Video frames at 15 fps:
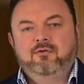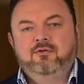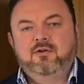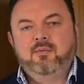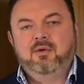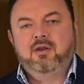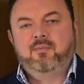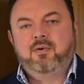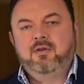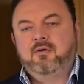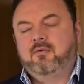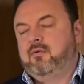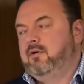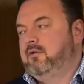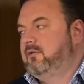do some
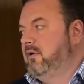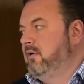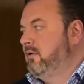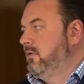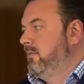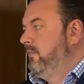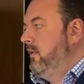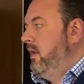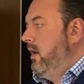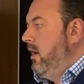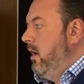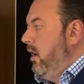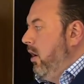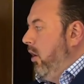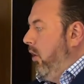independent research.
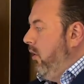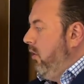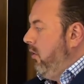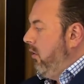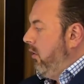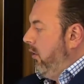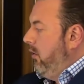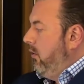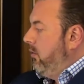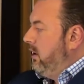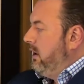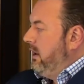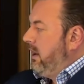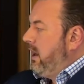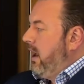Or
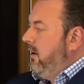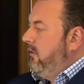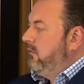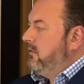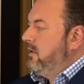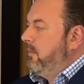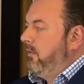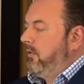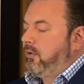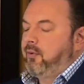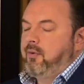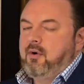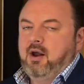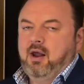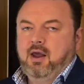what you can do, number
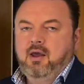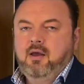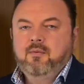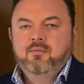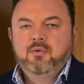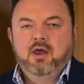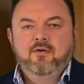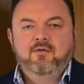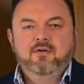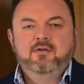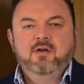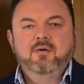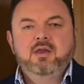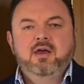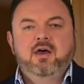three, if you
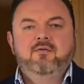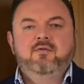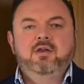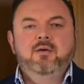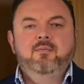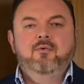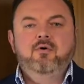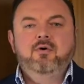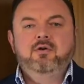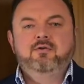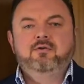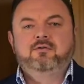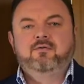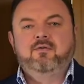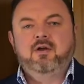don't want to have any
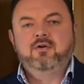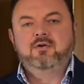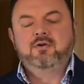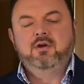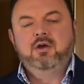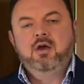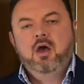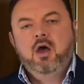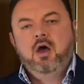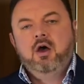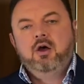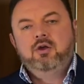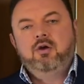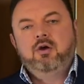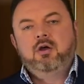mortgages eventually,
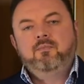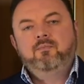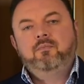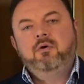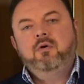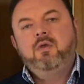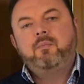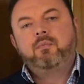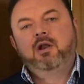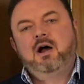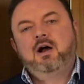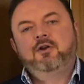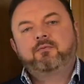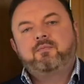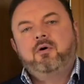you can build up a
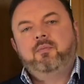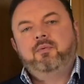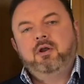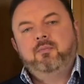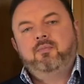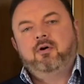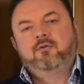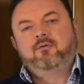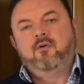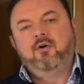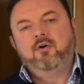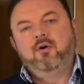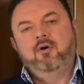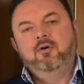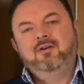large property
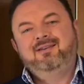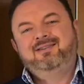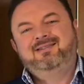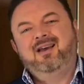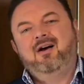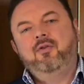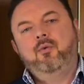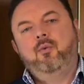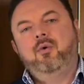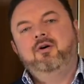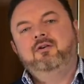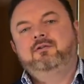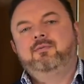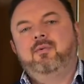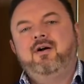portfolio, sell the
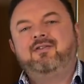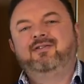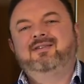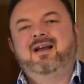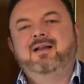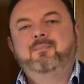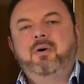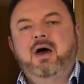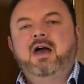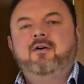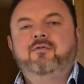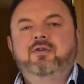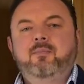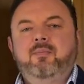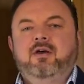worst ones and pay
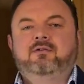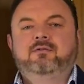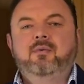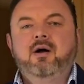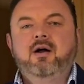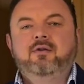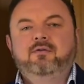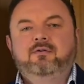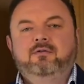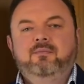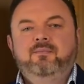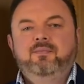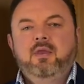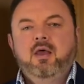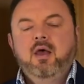off the best
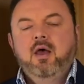ones.